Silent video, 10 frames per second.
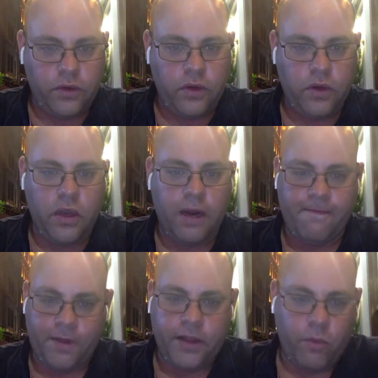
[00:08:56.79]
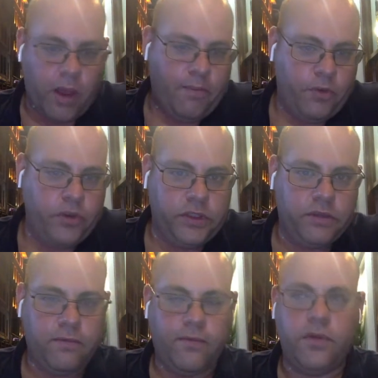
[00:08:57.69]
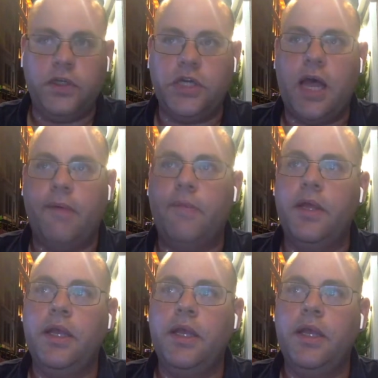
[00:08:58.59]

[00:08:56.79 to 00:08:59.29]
You got to find the right person for the job.